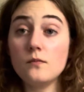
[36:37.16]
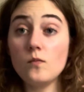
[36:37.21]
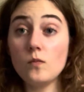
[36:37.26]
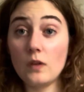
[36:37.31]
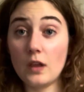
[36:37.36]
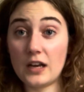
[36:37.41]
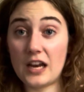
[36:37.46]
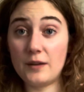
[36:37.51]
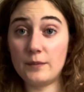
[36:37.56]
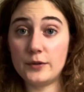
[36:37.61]

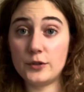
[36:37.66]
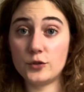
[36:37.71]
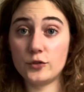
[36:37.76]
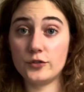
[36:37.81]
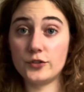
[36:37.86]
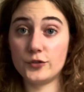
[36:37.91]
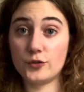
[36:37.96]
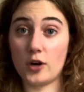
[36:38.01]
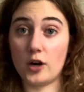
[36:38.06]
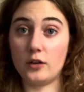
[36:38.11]
And I've been
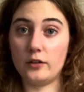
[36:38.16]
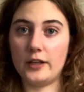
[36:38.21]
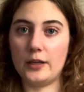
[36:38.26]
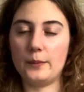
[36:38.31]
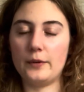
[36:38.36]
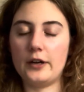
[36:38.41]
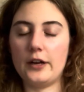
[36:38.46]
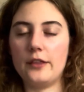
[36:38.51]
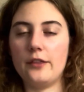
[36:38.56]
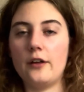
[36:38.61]
struggling,
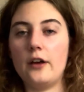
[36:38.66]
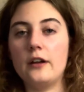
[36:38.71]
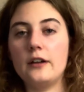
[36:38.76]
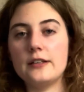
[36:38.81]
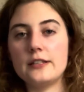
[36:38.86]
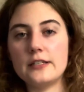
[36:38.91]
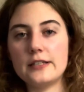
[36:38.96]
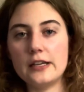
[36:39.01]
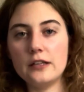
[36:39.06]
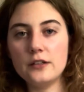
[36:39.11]
but I thought a
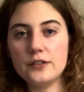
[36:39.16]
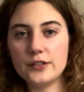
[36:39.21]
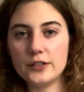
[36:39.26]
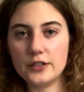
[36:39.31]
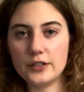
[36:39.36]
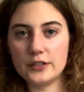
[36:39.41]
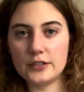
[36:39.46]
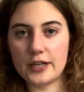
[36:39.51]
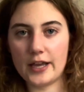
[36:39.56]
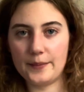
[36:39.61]
sale is a
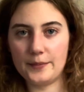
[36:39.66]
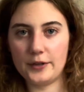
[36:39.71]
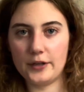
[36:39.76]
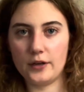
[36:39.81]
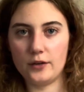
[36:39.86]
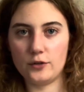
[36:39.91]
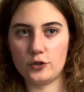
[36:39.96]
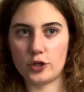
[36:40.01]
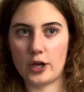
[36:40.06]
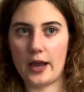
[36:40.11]
good time to
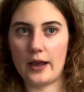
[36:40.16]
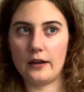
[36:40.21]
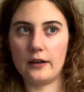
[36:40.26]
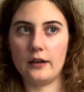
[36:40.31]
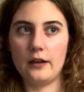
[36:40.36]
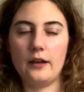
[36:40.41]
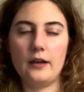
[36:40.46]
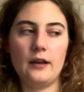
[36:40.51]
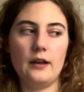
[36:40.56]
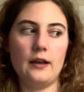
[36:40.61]
go
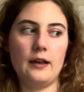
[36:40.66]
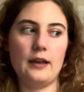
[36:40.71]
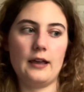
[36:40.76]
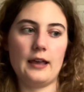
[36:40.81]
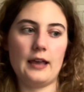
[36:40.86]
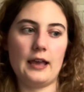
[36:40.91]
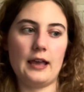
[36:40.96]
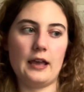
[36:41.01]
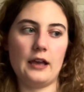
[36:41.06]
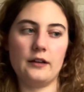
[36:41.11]
check.
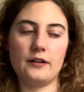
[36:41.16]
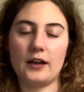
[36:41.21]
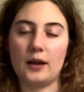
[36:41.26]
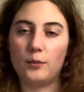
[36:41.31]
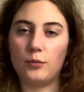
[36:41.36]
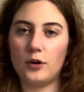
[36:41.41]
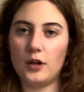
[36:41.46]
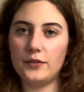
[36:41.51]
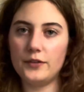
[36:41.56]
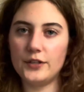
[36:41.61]
And I
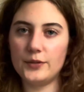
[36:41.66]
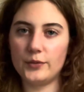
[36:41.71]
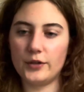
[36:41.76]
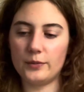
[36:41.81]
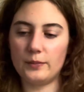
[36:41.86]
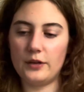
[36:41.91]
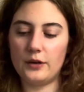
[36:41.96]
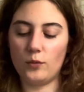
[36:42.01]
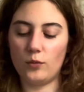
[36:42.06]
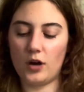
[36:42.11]
brought this
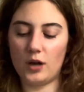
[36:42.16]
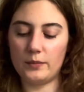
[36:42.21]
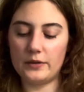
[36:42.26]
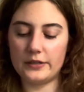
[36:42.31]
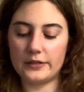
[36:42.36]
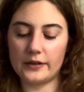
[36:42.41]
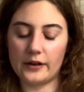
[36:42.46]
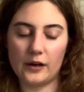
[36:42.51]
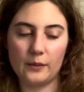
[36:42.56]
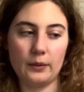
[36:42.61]
with me to Wabi
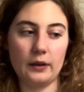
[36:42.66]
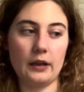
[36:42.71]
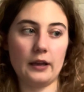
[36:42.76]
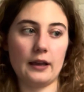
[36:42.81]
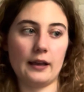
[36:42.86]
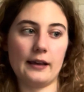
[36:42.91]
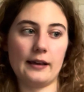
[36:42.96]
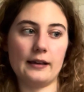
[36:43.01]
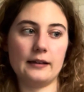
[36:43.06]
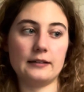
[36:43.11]

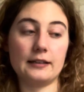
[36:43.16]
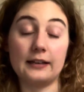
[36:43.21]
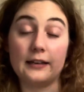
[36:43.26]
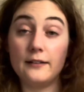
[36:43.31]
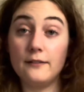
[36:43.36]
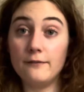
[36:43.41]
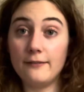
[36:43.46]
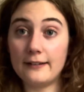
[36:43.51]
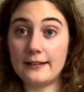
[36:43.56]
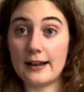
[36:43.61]
Sabi, and I
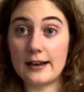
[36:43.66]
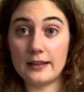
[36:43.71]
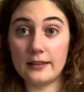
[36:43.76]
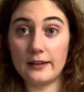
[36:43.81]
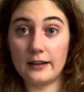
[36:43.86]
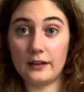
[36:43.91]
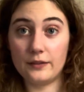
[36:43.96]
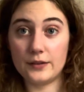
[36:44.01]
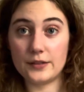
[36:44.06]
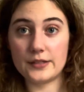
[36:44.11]
didn't find
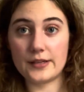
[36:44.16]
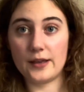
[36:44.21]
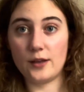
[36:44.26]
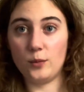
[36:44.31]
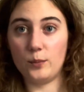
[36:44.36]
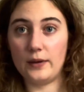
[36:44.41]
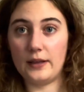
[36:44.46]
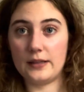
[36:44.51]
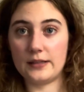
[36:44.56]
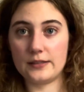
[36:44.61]
anything in the sale
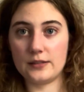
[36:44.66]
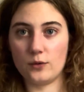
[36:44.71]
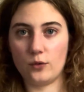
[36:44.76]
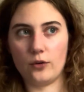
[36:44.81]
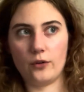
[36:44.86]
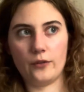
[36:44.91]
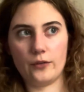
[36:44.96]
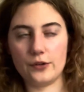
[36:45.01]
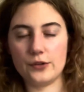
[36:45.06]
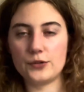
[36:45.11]
bins
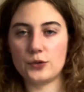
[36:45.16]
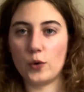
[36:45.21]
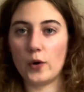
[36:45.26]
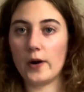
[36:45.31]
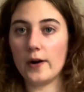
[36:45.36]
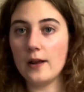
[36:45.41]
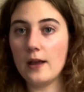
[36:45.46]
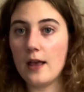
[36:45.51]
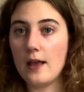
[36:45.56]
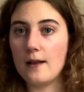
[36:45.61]
or the
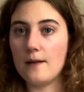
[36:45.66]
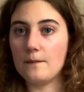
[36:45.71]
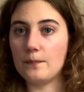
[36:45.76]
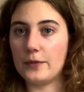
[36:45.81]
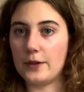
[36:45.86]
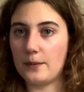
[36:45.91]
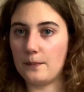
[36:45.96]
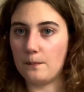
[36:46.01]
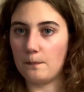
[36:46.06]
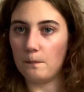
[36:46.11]
store
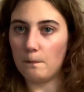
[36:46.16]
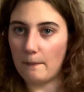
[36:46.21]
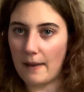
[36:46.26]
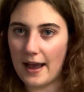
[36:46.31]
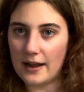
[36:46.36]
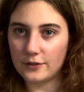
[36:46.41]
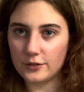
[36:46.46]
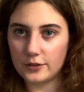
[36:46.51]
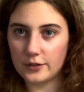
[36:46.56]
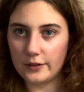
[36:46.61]
that
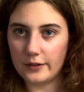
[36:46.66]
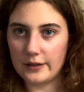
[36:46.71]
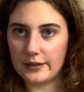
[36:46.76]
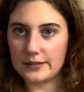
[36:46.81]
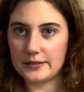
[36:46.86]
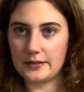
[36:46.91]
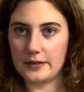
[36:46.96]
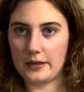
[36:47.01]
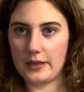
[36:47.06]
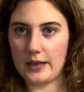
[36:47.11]
matched
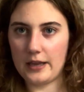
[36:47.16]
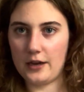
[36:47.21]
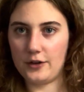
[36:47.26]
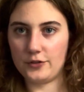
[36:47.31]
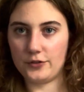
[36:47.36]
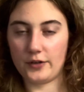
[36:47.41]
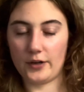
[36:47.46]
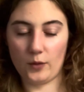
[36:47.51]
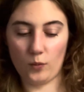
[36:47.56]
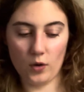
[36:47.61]
this at a
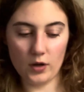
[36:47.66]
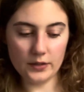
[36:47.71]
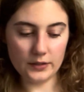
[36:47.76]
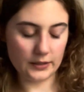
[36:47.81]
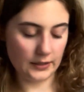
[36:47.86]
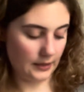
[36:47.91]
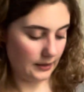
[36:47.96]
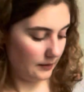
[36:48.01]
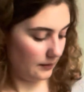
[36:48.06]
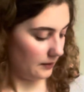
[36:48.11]
gauge that I
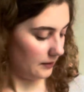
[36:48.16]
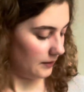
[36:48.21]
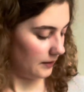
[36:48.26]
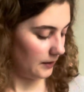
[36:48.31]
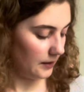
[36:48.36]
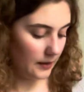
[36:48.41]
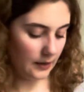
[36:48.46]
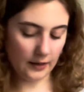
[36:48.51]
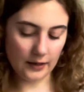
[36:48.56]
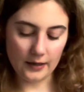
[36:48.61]
wanted,
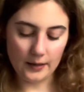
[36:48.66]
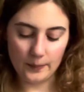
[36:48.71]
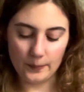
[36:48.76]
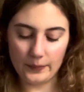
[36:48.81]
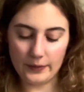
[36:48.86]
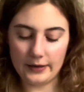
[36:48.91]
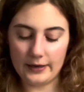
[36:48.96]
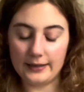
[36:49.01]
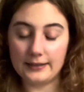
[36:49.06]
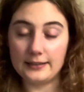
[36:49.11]

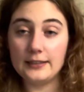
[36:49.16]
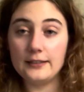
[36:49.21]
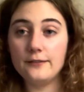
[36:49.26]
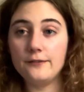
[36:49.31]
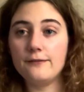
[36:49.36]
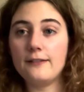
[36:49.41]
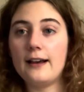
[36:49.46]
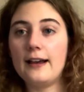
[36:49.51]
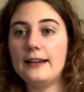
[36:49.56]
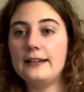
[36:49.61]
but I did
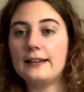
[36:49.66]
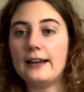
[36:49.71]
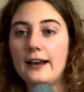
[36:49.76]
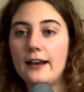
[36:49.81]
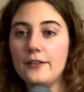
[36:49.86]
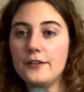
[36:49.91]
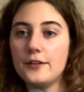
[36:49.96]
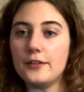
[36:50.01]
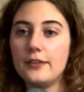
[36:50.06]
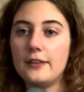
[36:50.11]
find
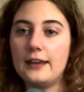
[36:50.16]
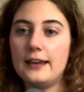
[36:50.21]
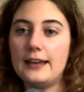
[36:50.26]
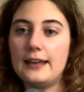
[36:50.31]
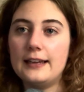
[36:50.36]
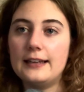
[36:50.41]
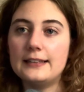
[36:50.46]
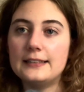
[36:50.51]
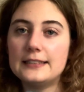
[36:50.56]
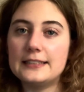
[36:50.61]
other
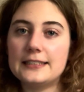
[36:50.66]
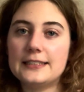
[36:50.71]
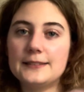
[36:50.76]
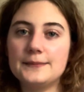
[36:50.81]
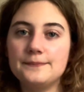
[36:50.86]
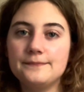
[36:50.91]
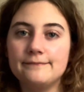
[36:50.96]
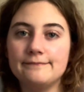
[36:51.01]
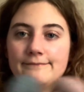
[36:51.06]
things.